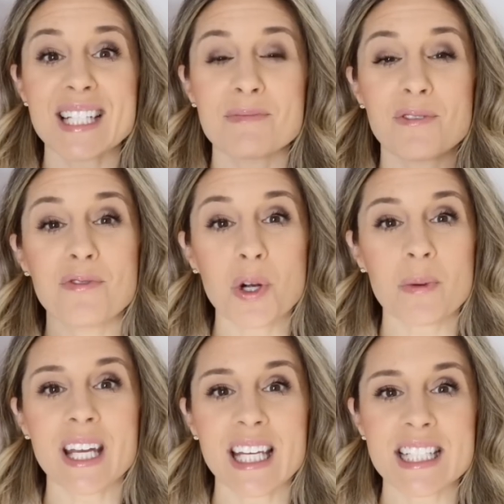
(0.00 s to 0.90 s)
before
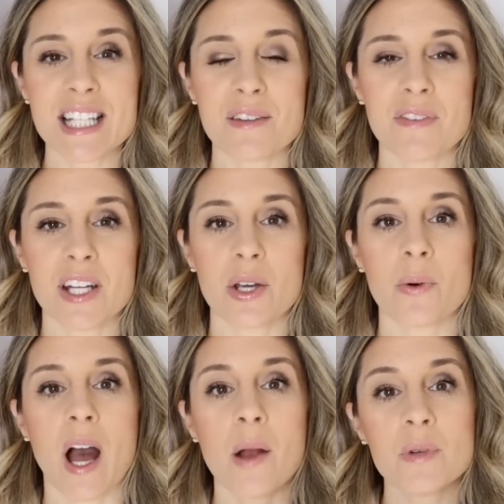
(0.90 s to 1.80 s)
we get into the
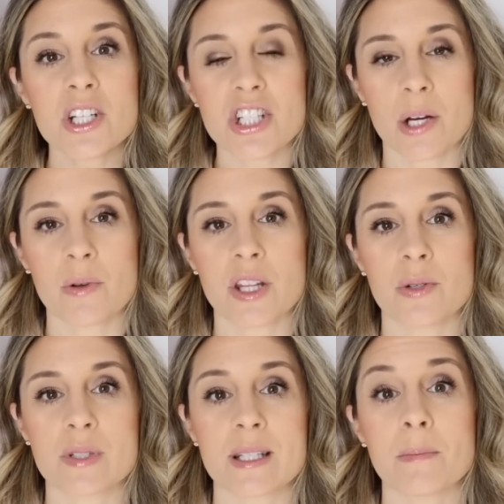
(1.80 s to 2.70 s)
video, I want to share with
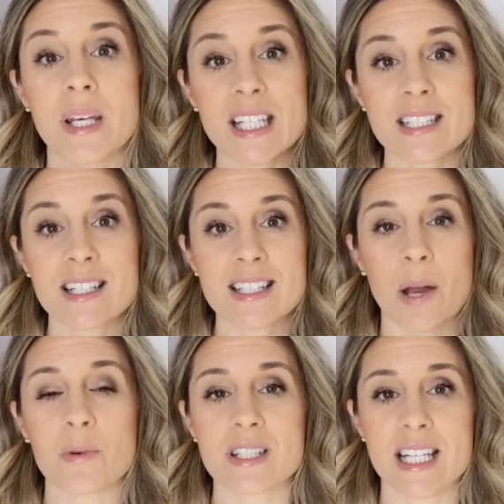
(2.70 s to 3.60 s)
you some pieces
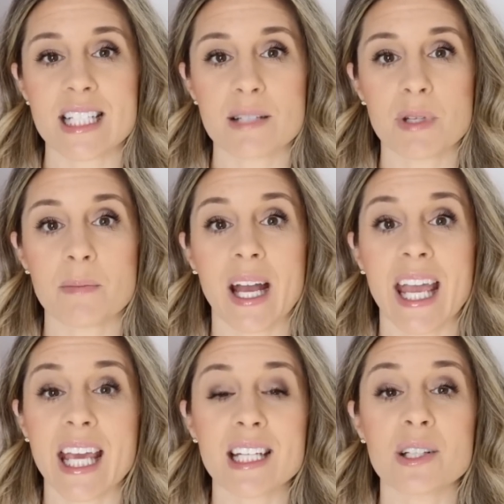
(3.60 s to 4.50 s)
that were sent to me by
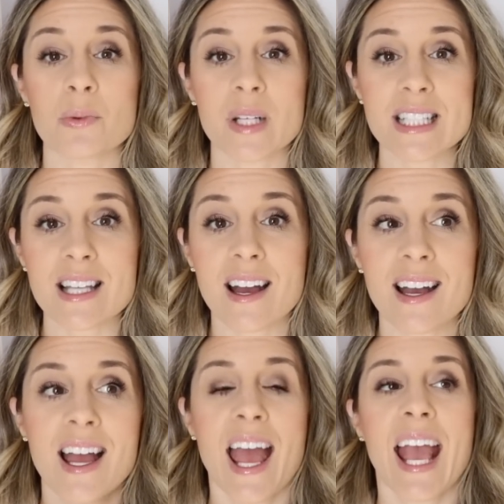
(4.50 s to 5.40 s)
Ana
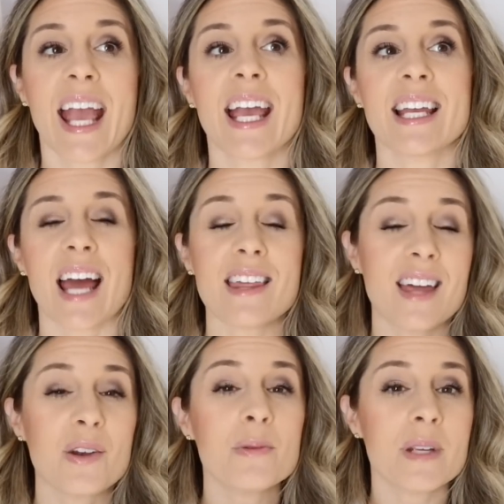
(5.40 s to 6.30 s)
Luisa, and I
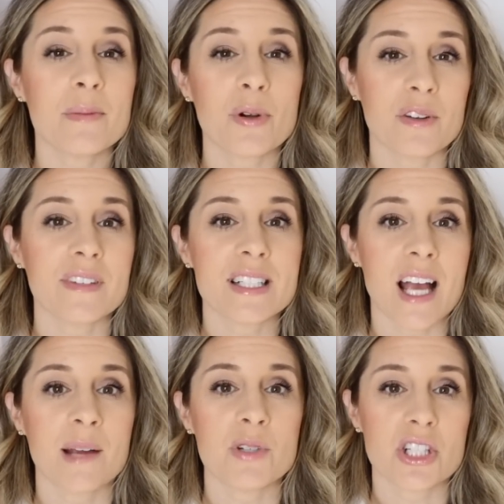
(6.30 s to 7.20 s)
thought it would be a perfect
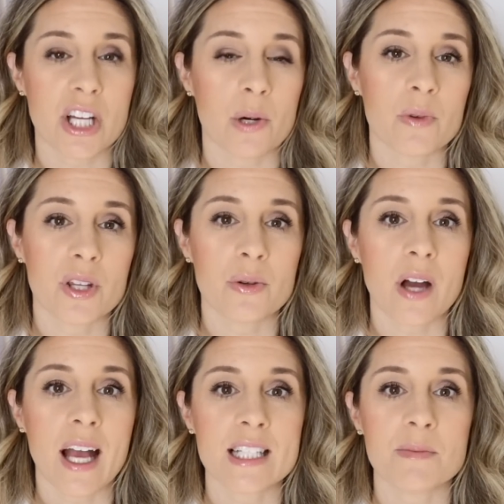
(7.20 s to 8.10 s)
time to share it with you
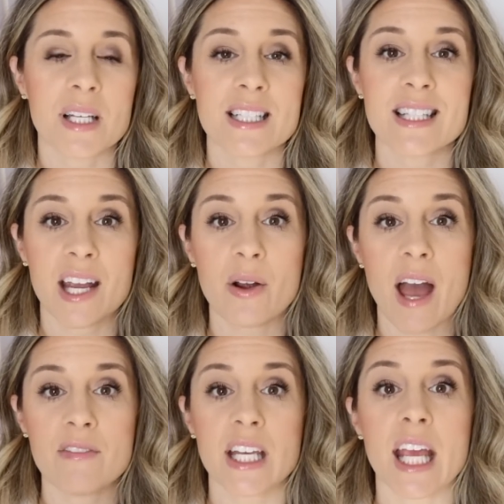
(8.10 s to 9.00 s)
guys because they're
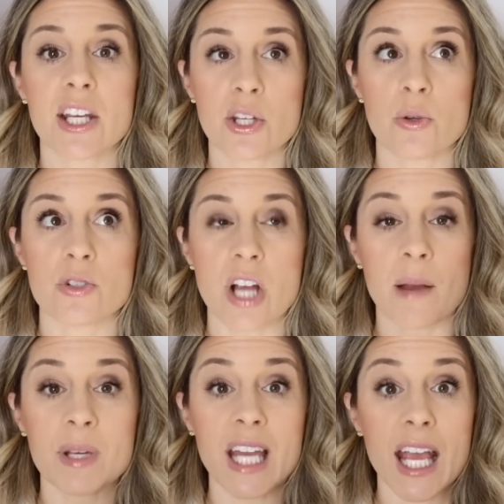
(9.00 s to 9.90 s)
having a huge, I mean a